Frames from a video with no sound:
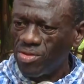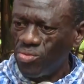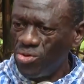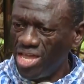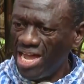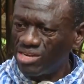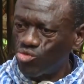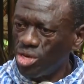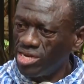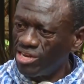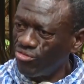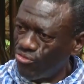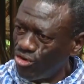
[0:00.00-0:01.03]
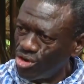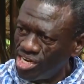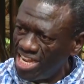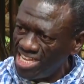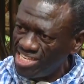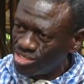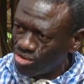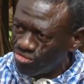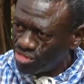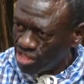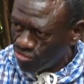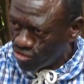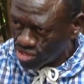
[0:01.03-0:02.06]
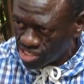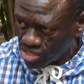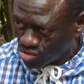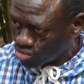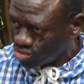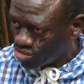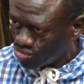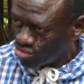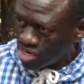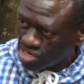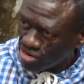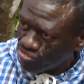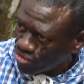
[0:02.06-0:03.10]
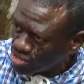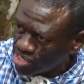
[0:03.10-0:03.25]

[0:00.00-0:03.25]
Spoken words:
we are 24 days of the 42. 24